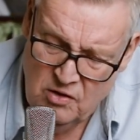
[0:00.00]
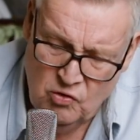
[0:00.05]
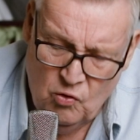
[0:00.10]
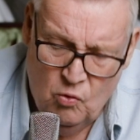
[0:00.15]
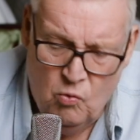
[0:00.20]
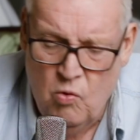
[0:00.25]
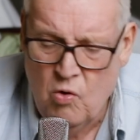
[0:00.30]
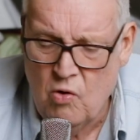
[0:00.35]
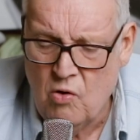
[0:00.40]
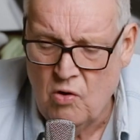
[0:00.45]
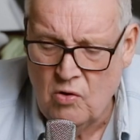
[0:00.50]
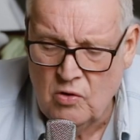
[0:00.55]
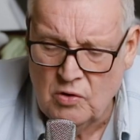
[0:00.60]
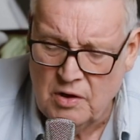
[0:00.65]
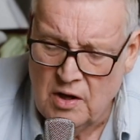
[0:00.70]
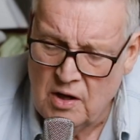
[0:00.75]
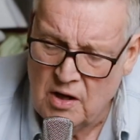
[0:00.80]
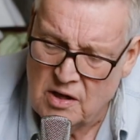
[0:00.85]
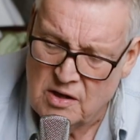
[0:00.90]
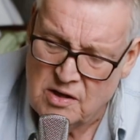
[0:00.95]
The
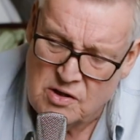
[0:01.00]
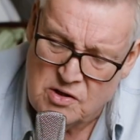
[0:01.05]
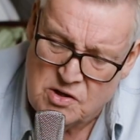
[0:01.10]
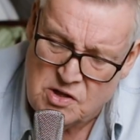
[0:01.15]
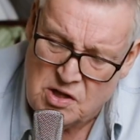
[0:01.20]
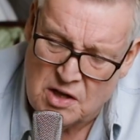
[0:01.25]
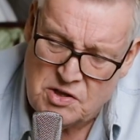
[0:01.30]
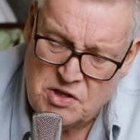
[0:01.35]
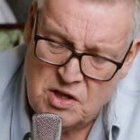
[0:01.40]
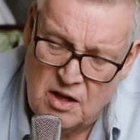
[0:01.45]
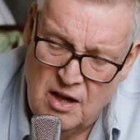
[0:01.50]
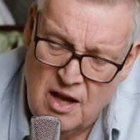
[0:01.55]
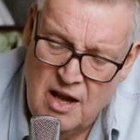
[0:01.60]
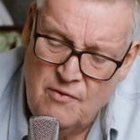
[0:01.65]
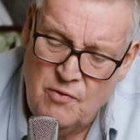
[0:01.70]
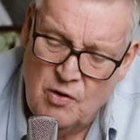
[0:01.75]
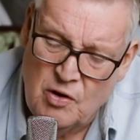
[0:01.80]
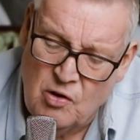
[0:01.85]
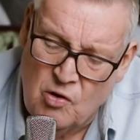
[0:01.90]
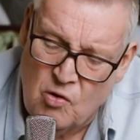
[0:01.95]
world doesn't
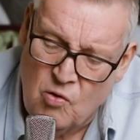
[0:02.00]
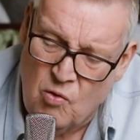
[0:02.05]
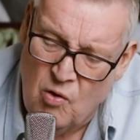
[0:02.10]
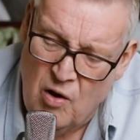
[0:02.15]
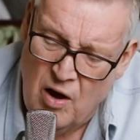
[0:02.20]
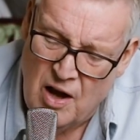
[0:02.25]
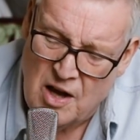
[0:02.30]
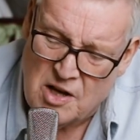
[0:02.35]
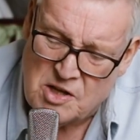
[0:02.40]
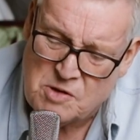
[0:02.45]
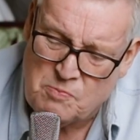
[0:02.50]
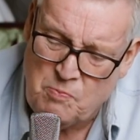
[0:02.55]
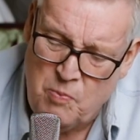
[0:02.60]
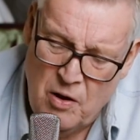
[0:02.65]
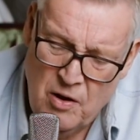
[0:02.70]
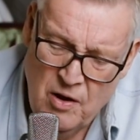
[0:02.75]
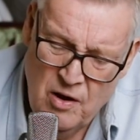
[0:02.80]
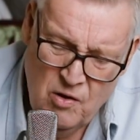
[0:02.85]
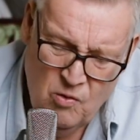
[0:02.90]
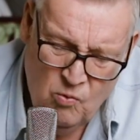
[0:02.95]
even grasp
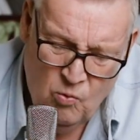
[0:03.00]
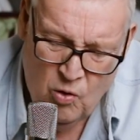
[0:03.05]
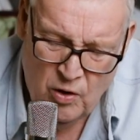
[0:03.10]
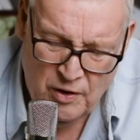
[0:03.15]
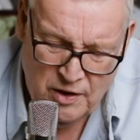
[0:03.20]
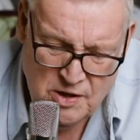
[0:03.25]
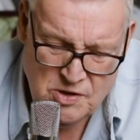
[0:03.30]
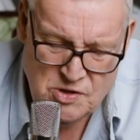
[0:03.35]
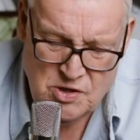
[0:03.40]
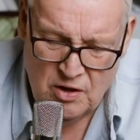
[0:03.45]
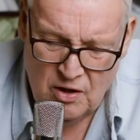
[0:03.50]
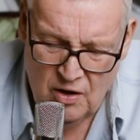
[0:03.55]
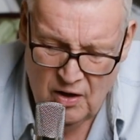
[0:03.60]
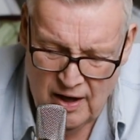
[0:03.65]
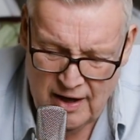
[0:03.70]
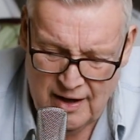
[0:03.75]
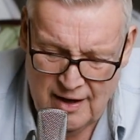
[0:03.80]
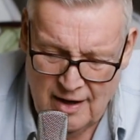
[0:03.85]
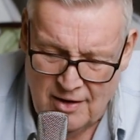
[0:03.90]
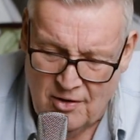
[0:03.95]
what he's
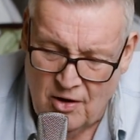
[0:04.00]
like.